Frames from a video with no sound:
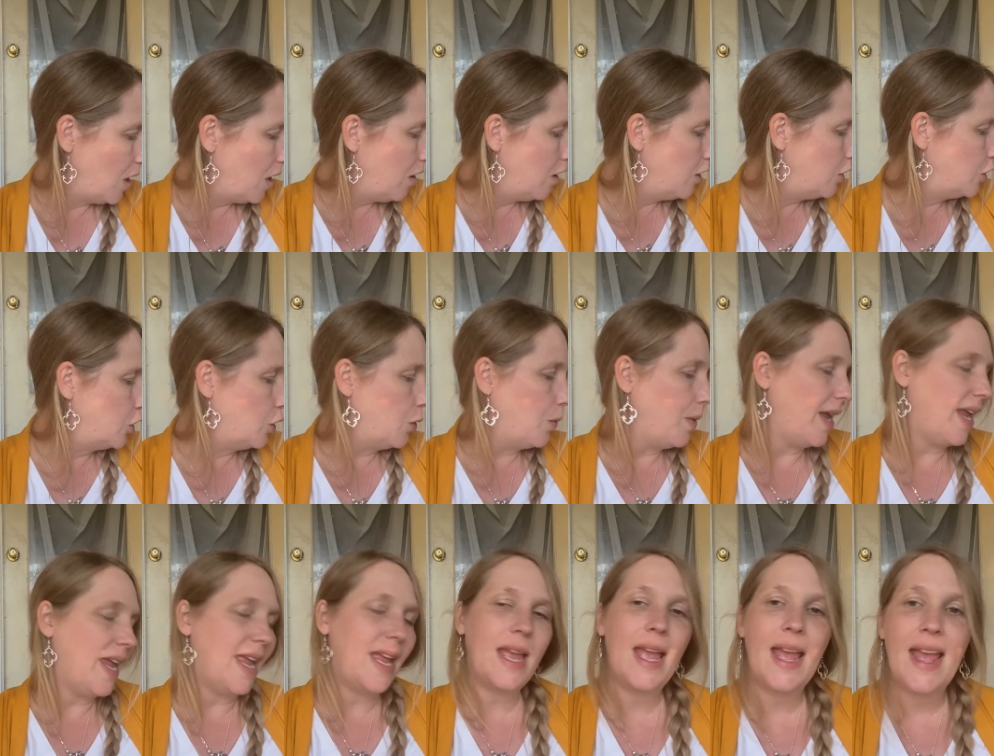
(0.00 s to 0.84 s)

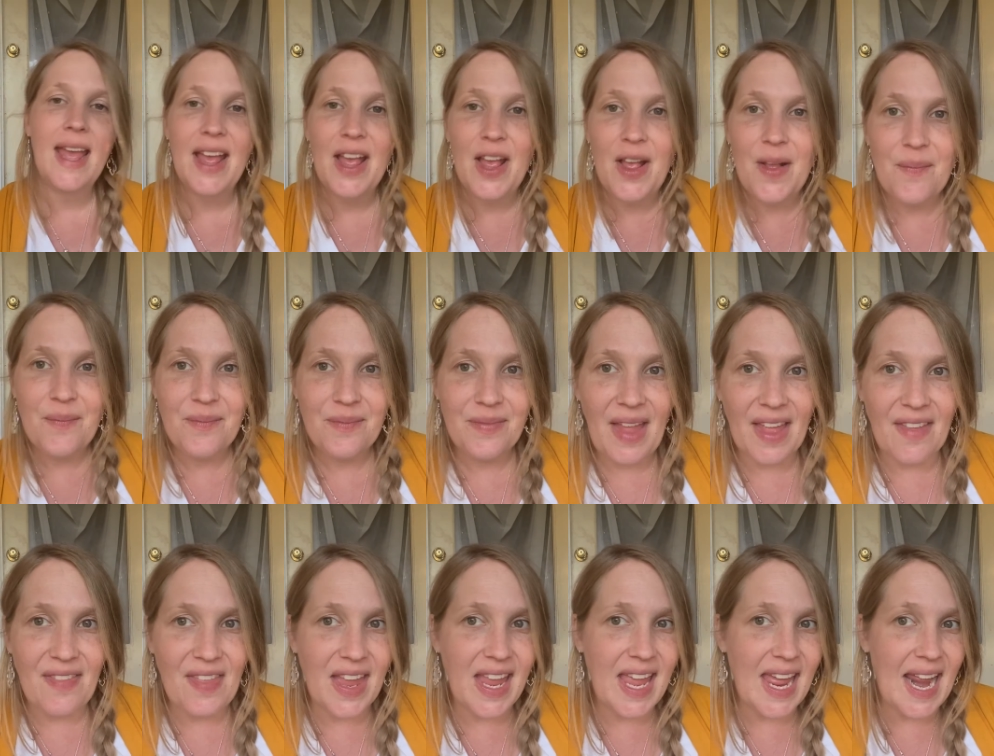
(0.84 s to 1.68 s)
doing,
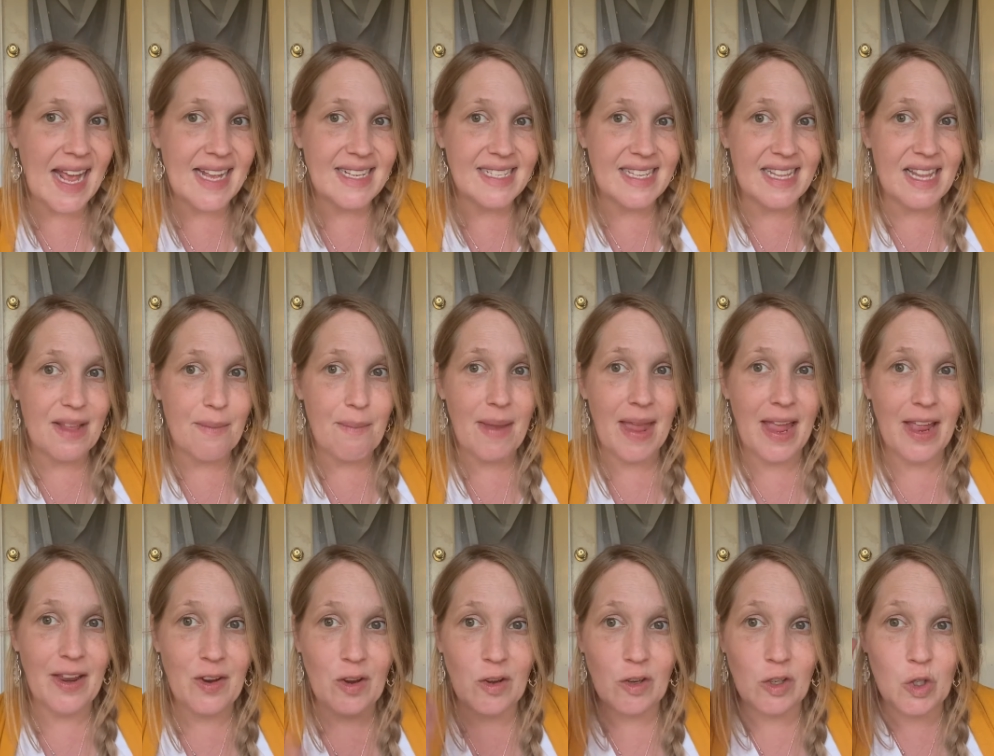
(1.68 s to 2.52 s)
I think it has in the
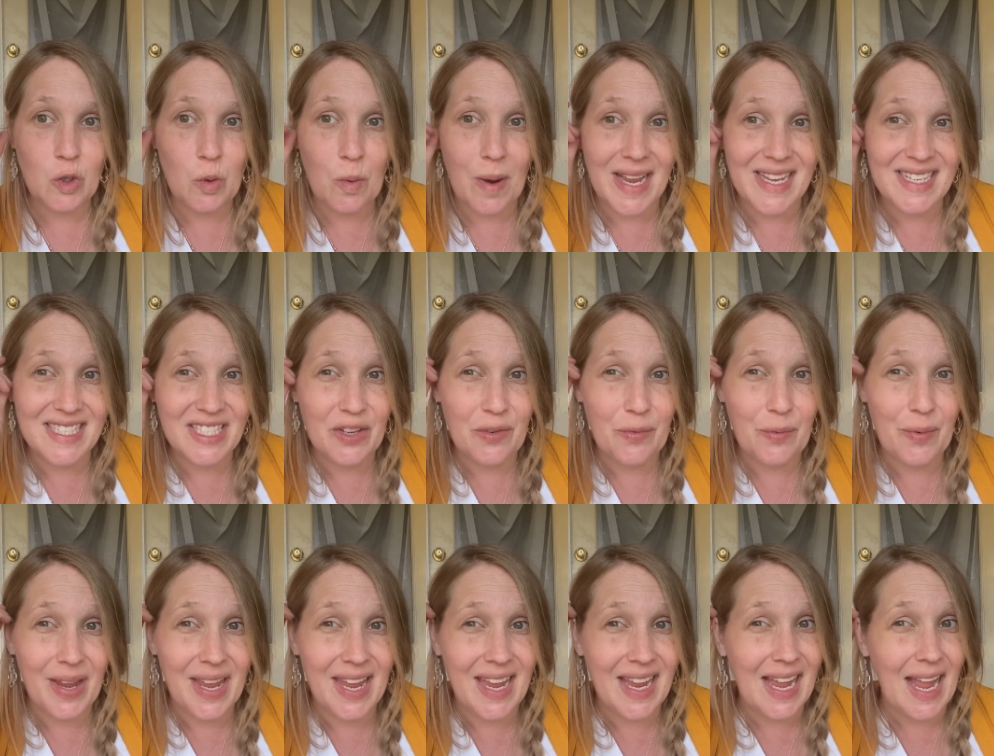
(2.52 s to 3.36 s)
manual twice a
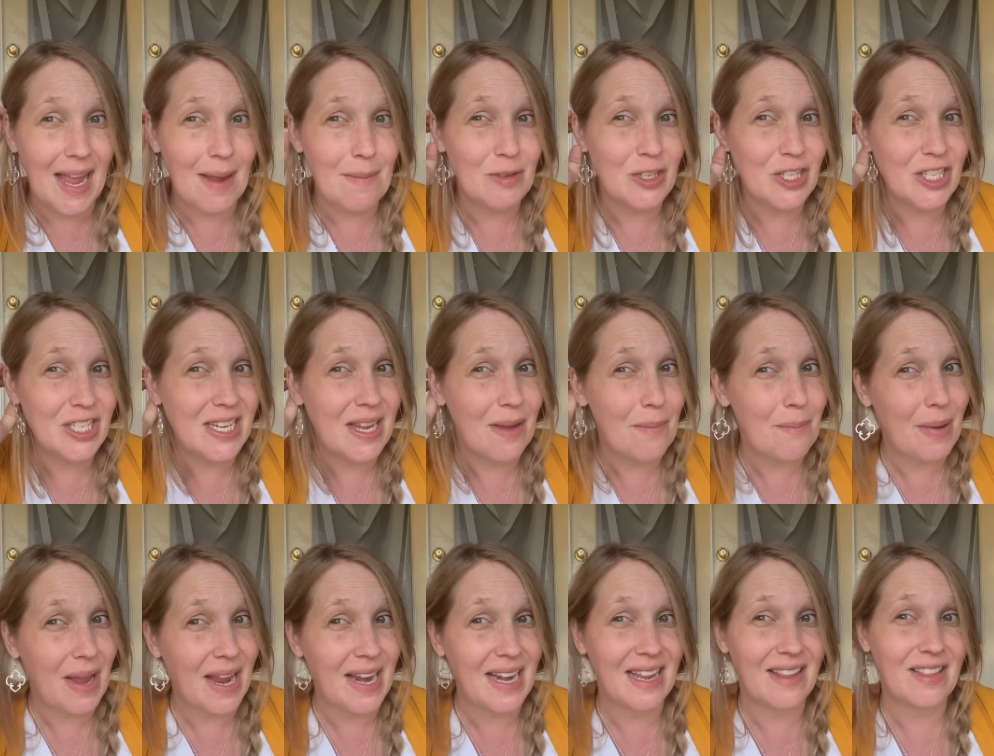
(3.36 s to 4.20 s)
week. I'm just
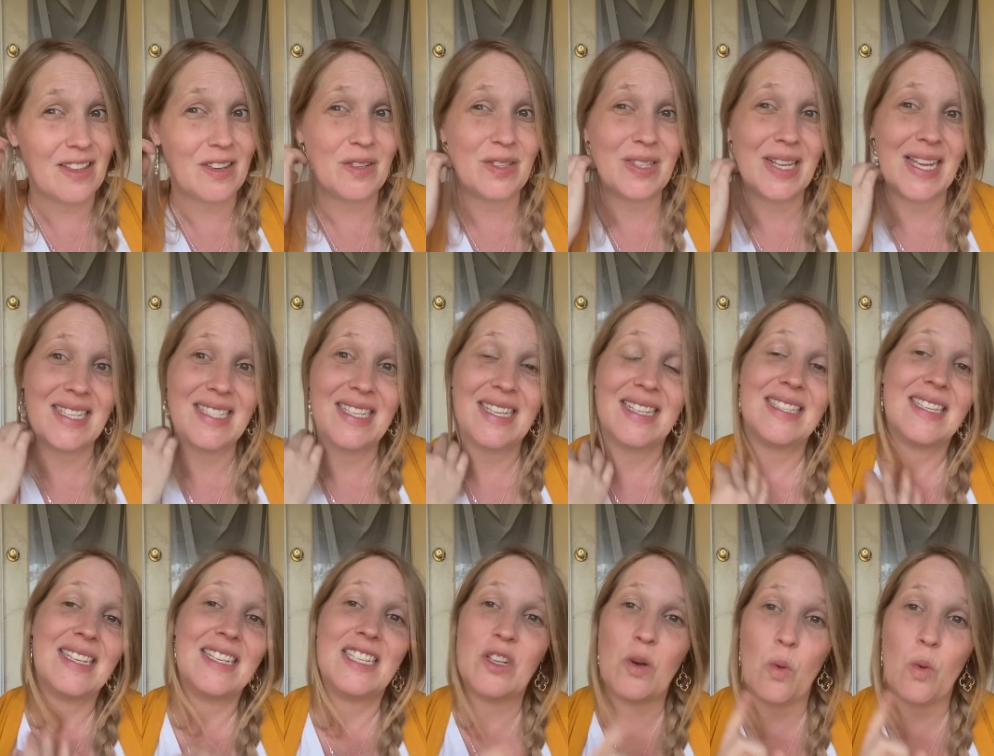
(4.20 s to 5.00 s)
combining those lessons into